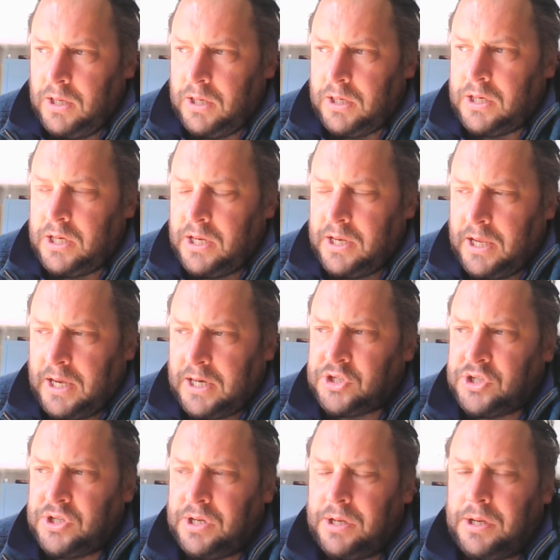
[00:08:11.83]

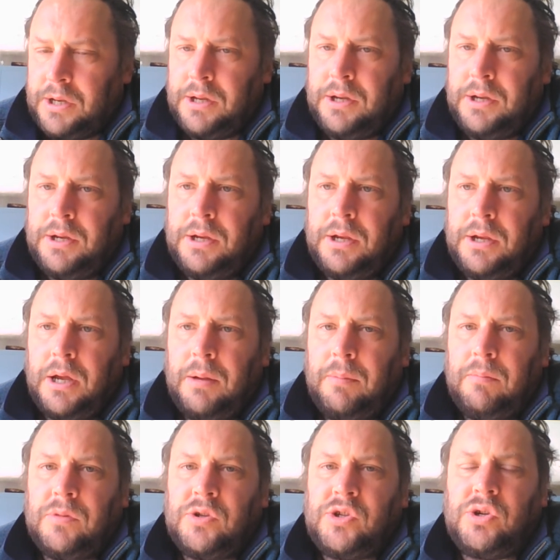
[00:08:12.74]
connection
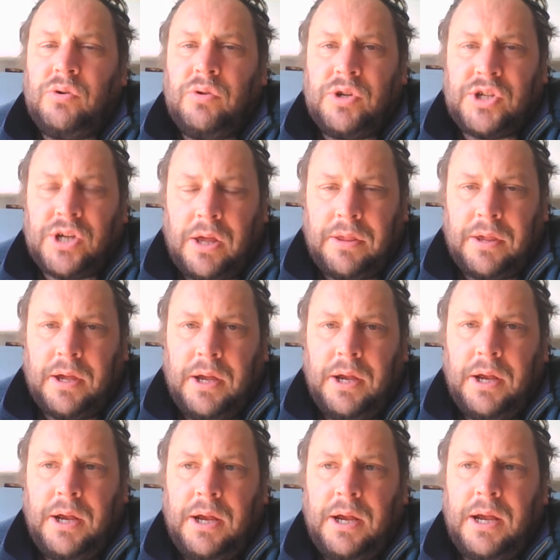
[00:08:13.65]
to each
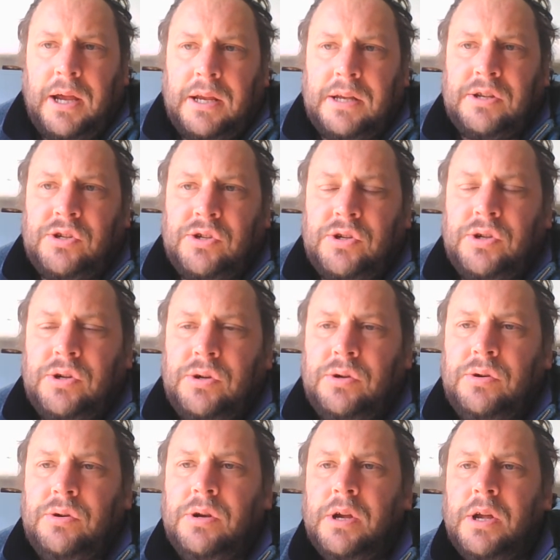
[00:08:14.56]
other and
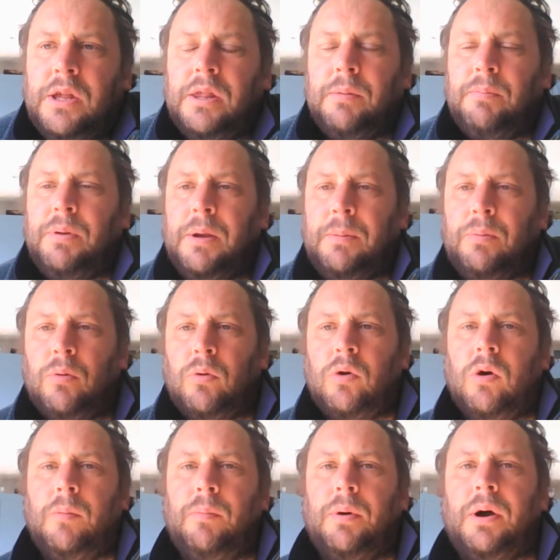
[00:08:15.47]
to the people
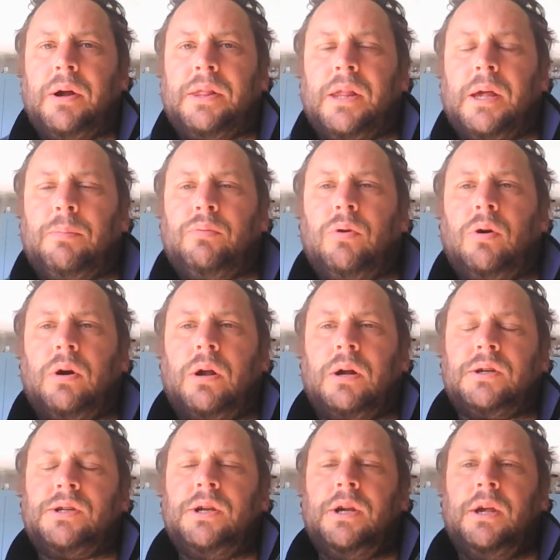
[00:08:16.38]
who are buying their
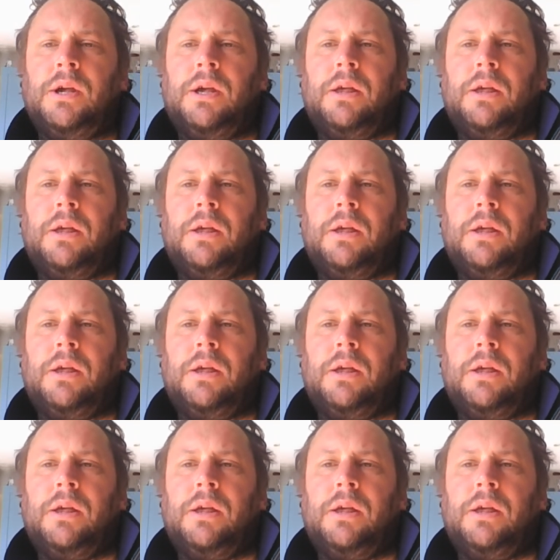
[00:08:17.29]
product,